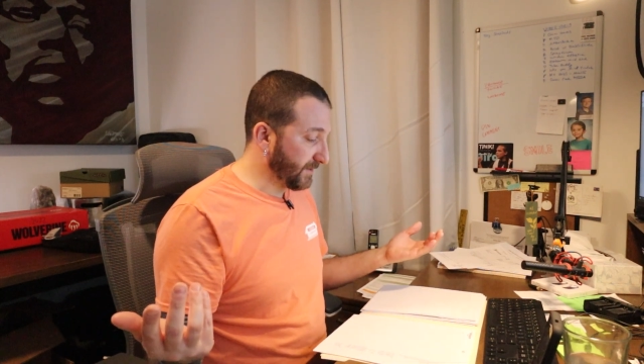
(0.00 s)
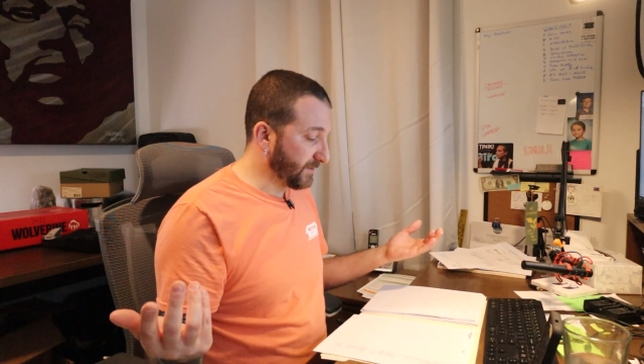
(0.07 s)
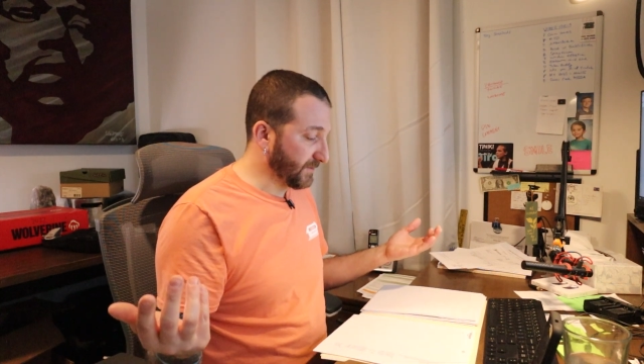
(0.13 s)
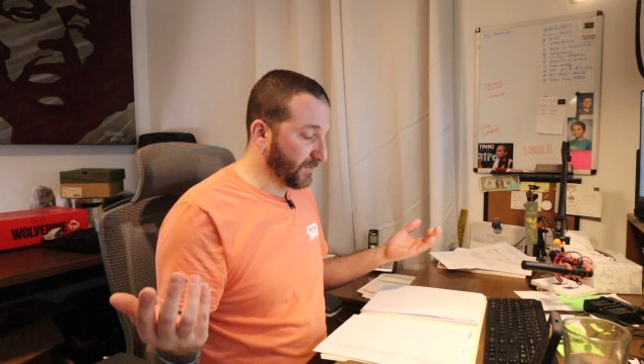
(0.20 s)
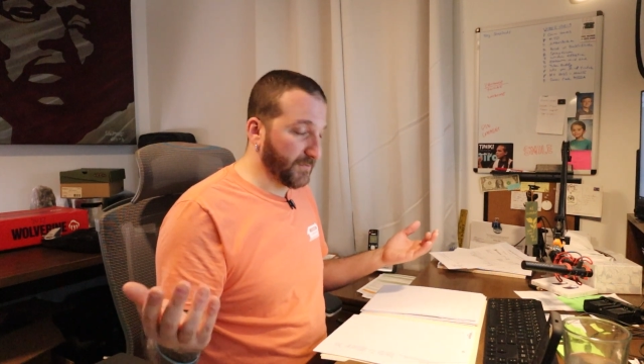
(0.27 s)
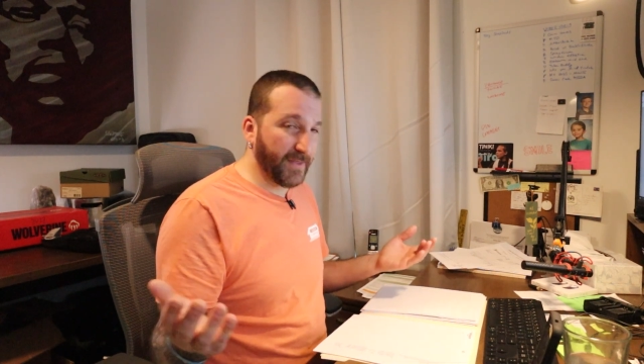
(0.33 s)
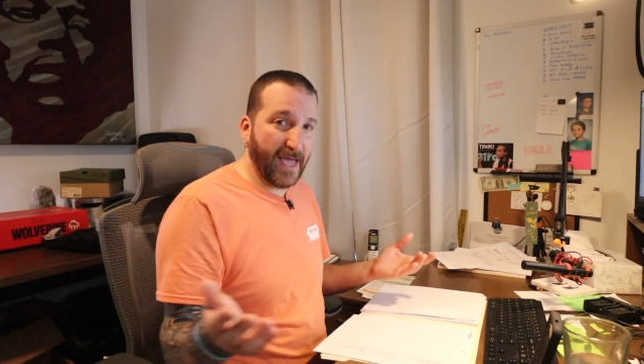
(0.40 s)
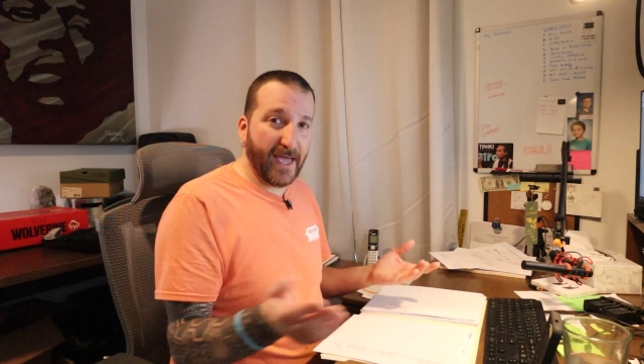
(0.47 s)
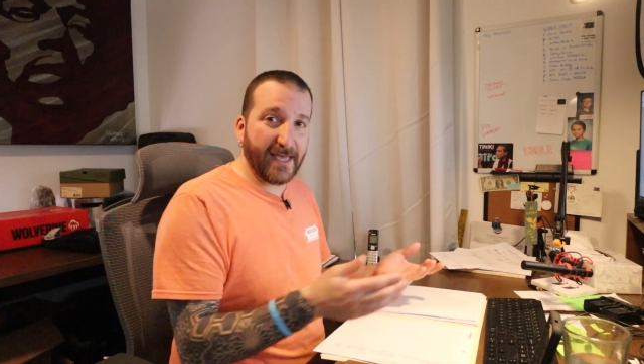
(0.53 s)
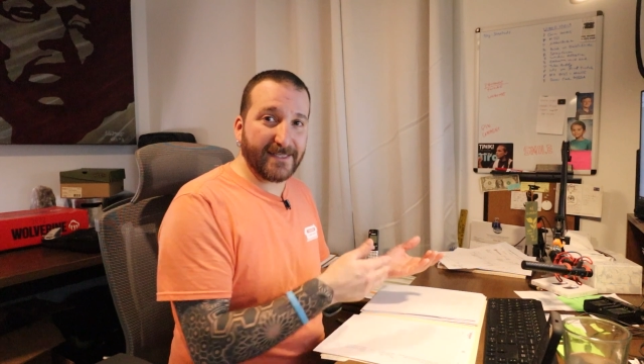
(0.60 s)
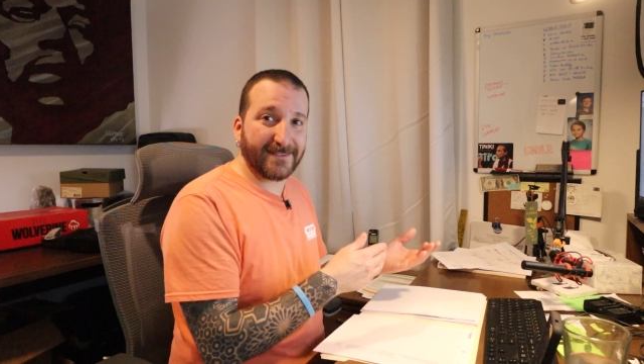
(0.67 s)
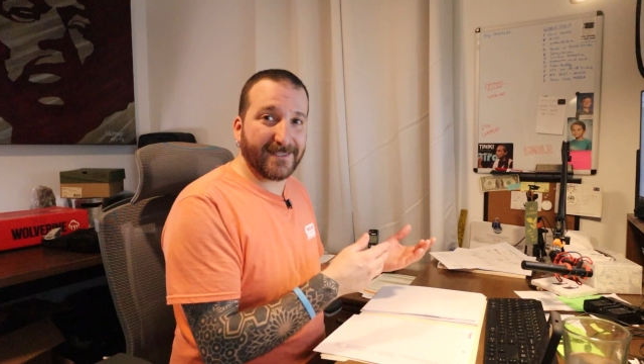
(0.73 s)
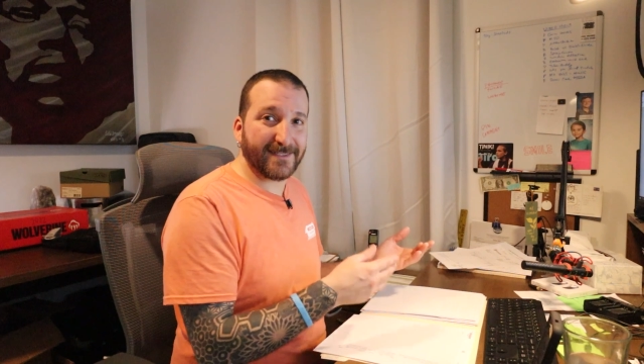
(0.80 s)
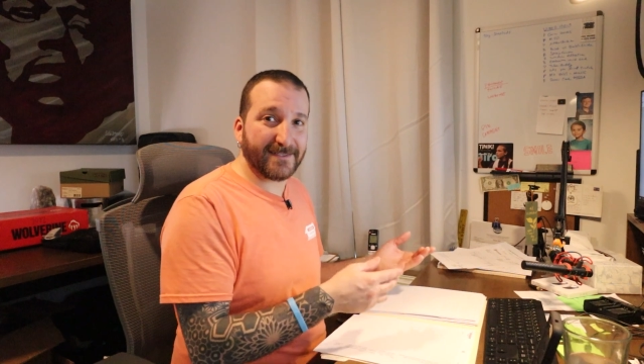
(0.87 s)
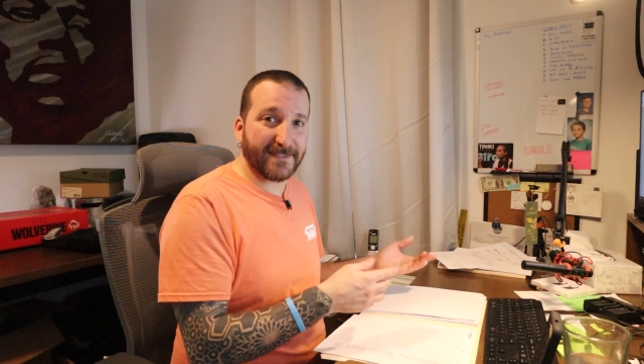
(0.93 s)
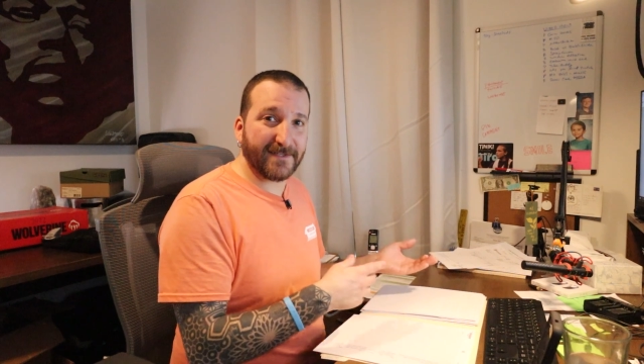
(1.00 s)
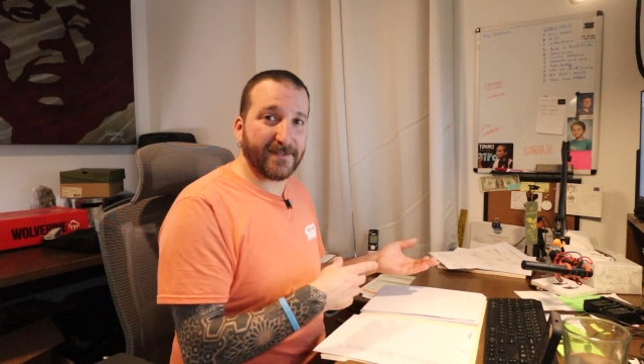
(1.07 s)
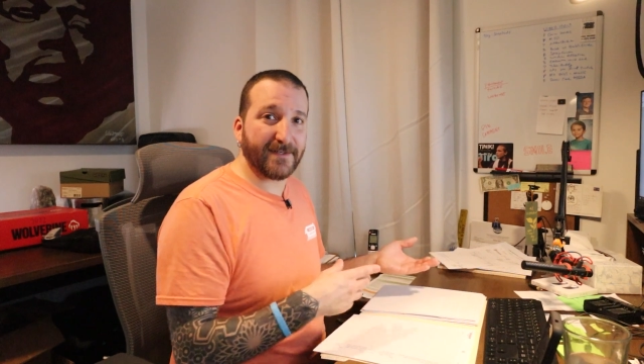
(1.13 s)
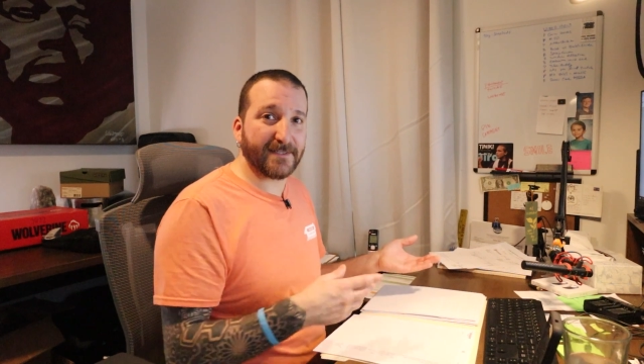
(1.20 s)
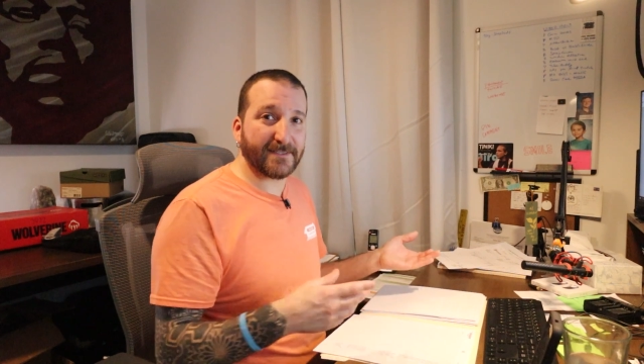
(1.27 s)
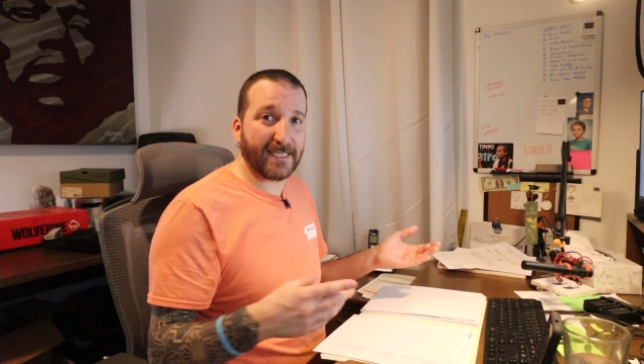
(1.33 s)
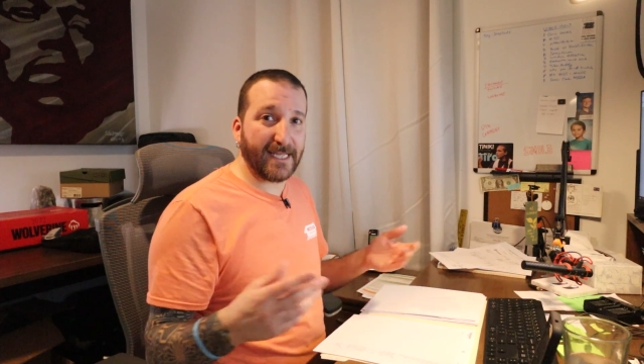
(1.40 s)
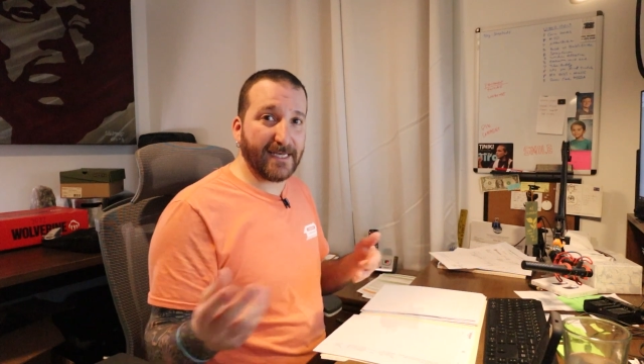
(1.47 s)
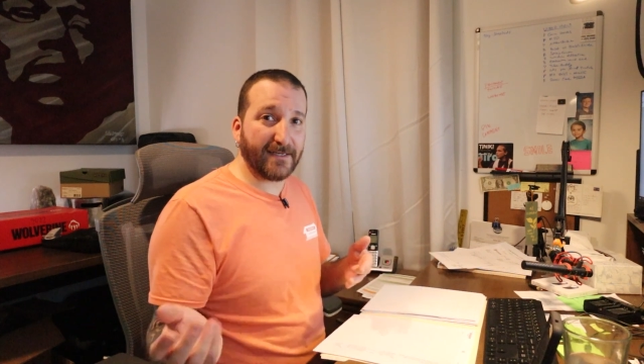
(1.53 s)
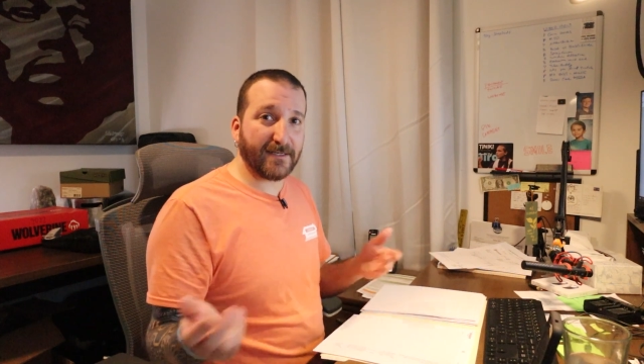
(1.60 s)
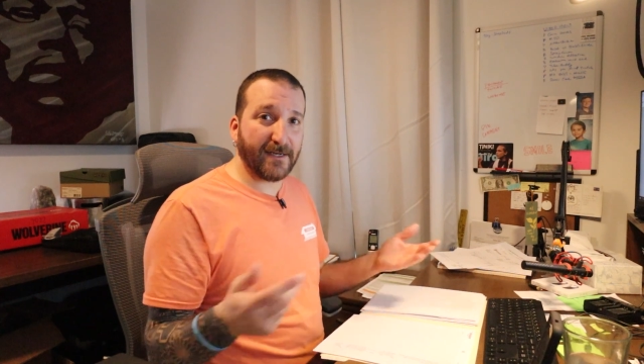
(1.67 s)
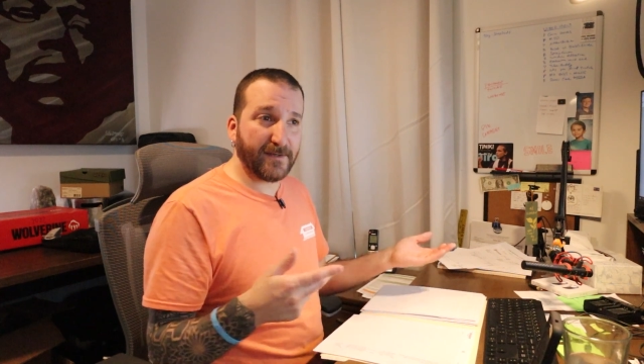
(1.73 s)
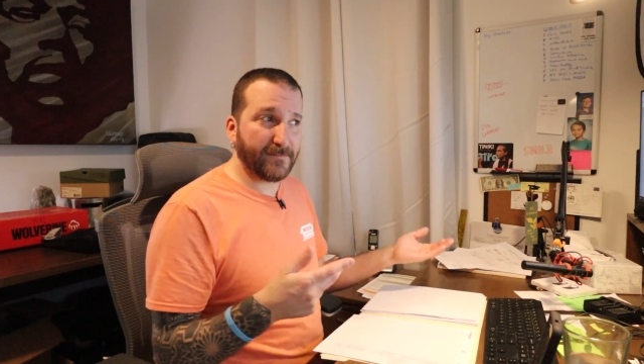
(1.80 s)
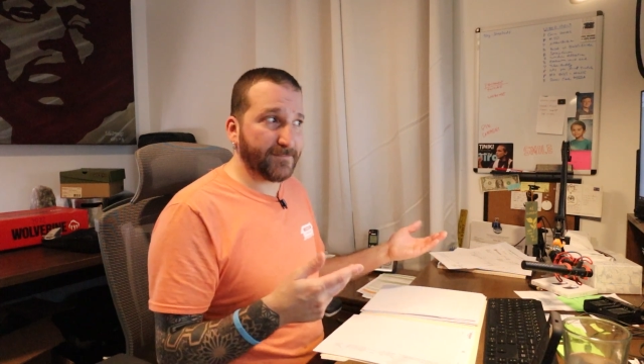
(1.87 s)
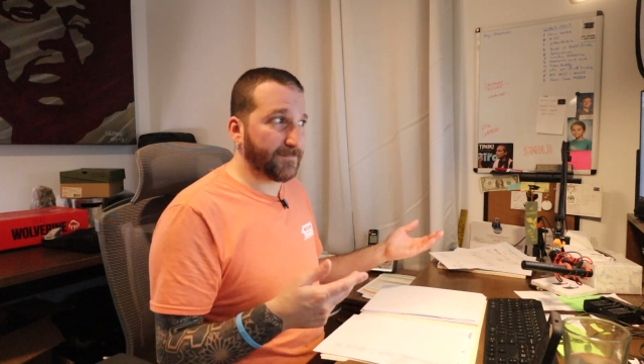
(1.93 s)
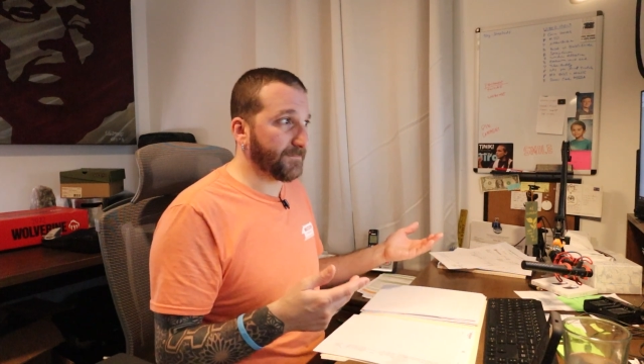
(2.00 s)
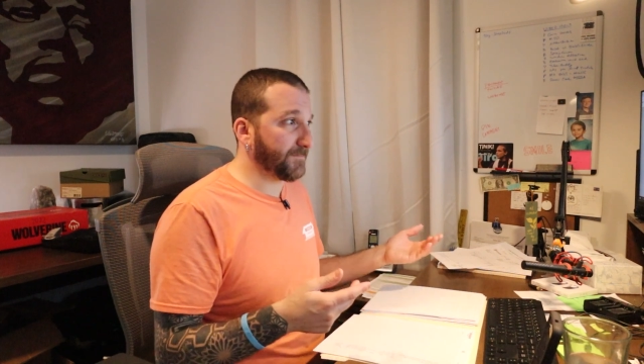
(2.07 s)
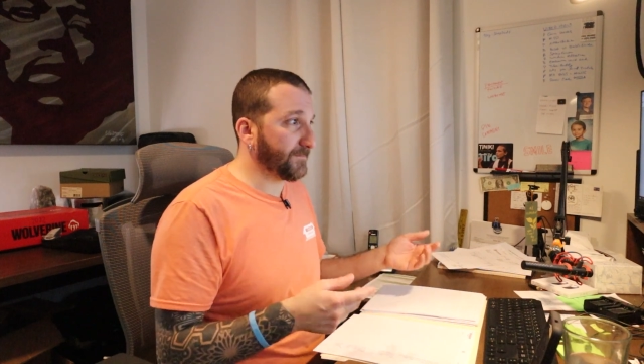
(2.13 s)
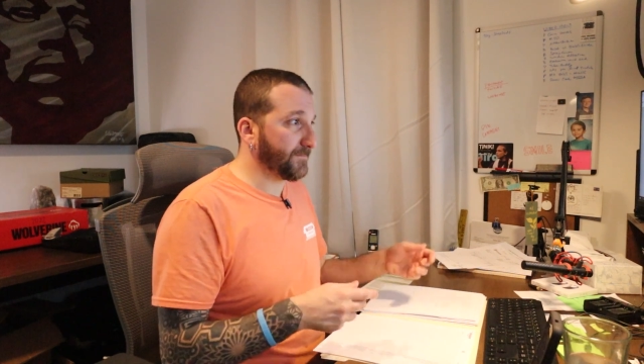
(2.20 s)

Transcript: So that is considered as income.